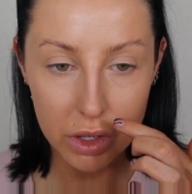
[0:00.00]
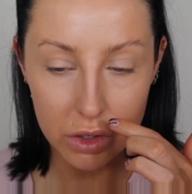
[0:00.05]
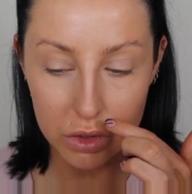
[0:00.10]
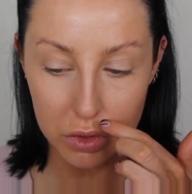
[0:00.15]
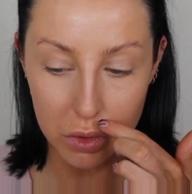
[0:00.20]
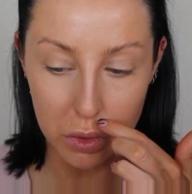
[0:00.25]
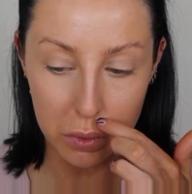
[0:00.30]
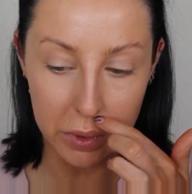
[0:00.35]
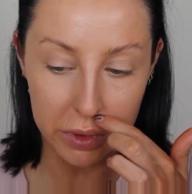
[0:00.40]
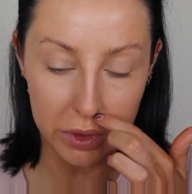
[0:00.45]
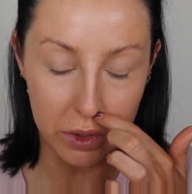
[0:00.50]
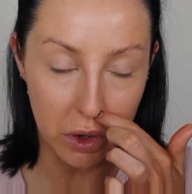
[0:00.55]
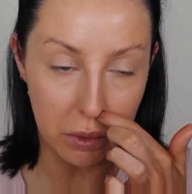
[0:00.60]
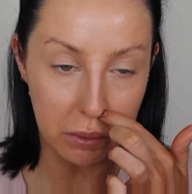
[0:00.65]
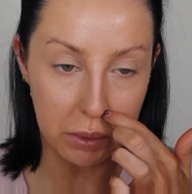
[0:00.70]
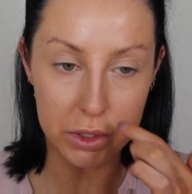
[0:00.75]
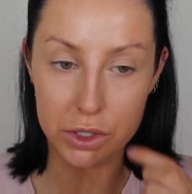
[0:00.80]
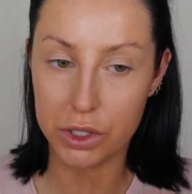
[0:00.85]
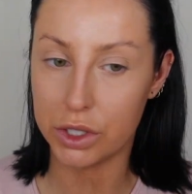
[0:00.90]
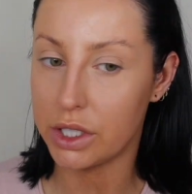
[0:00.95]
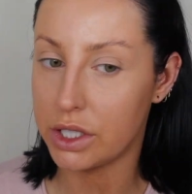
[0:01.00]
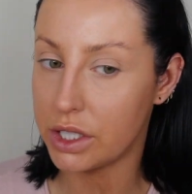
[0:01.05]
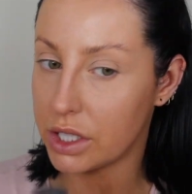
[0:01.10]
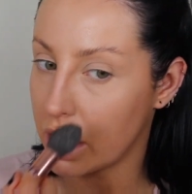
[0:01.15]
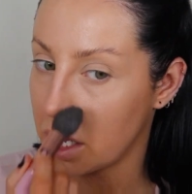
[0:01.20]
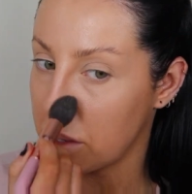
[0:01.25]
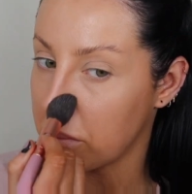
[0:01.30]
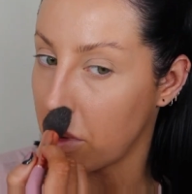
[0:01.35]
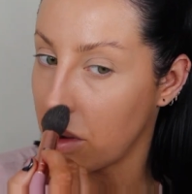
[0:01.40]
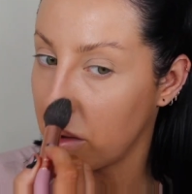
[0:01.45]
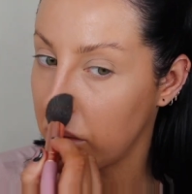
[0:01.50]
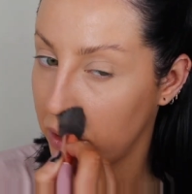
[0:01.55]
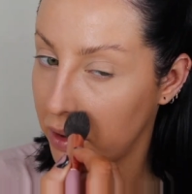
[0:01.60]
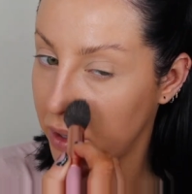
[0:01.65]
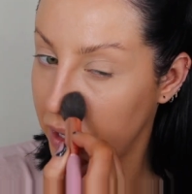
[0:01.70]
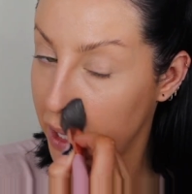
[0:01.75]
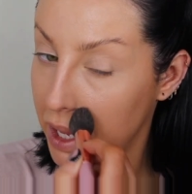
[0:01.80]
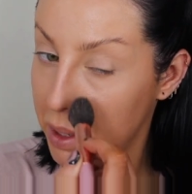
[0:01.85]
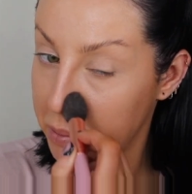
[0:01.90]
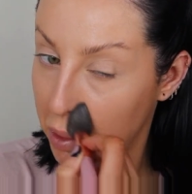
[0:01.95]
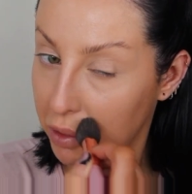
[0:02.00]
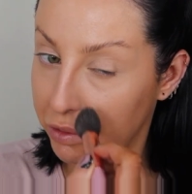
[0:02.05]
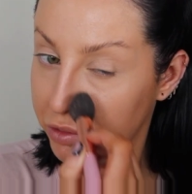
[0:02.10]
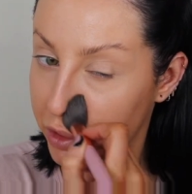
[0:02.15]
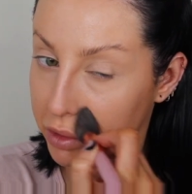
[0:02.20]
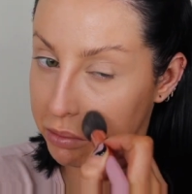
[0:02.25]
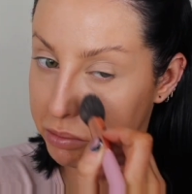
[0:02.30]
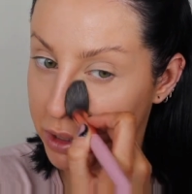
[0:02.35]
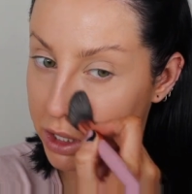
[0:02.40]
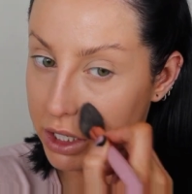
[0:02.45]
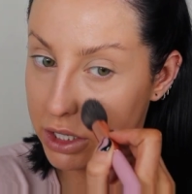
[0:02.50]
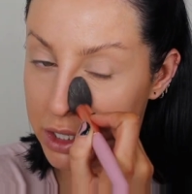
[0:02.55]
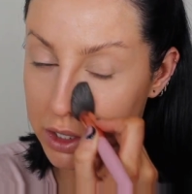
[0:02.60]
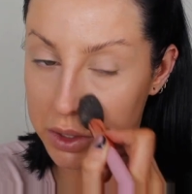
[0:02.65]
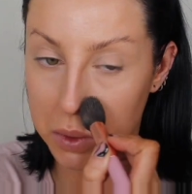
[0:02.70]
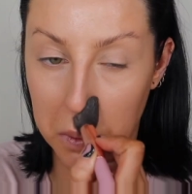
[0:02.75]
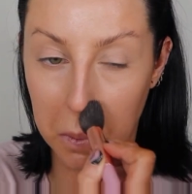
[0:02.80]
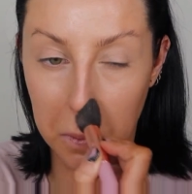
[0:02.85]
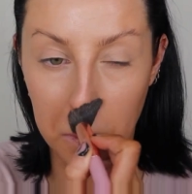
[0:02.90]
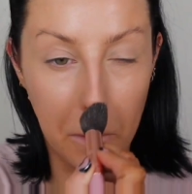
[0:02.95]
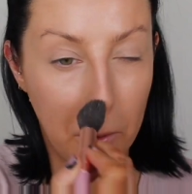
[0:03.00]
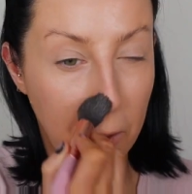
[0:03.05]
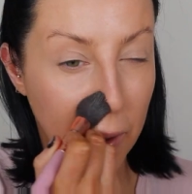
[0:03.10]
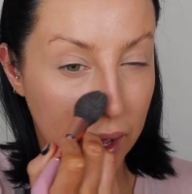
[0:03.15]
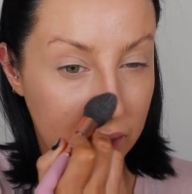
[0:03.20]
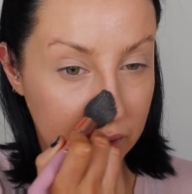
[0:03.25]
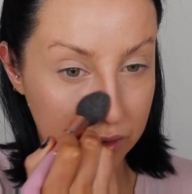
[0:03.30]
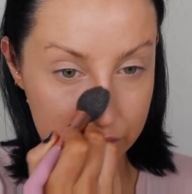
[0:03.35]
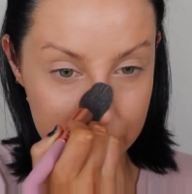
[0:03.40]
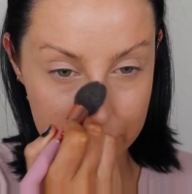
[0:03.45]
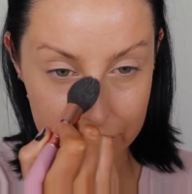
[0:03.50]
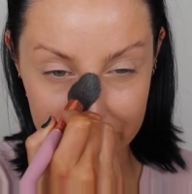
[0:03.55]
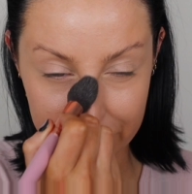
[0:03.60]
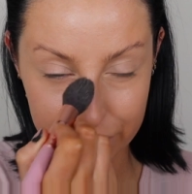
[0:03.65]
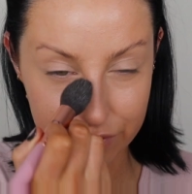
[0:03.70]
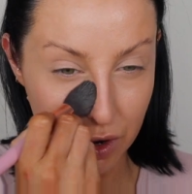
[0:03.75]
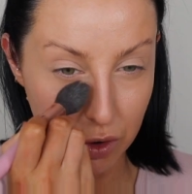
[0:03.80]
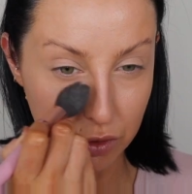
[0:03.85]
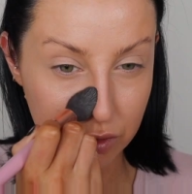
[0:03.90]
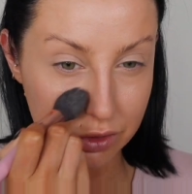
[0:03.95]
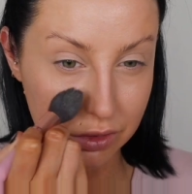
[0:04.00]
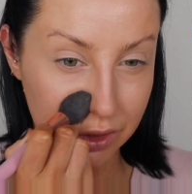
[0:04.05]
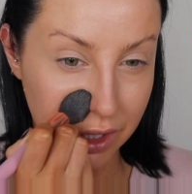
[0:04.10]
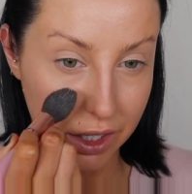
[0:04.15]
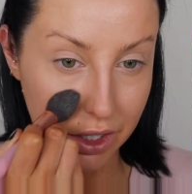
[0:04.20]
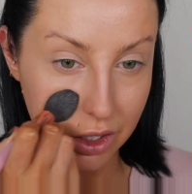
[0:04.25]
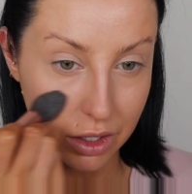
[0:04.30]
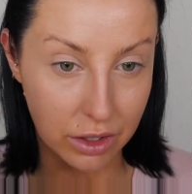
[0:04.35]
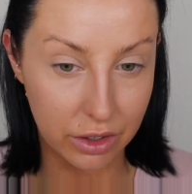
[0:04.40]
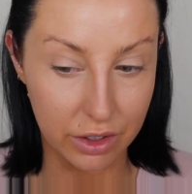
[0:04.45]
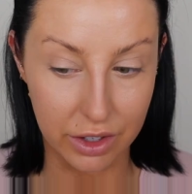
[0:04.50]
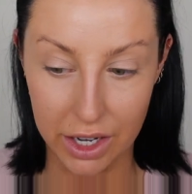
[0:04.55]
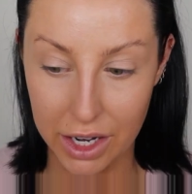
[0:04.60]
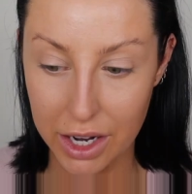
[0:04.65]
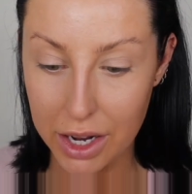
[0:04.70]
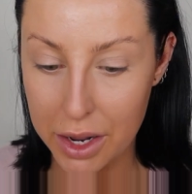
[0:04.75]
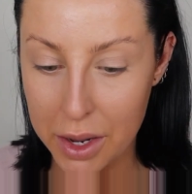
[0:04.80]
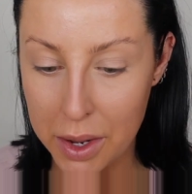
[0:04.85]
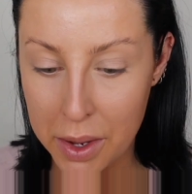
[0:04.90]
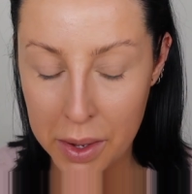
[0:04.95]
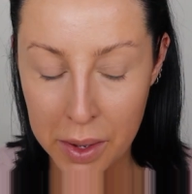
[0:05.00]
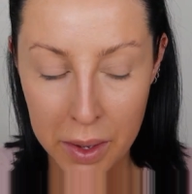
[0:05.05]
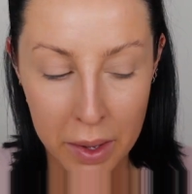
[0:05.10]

so when the opportunity came up for me to go, it just felt like great.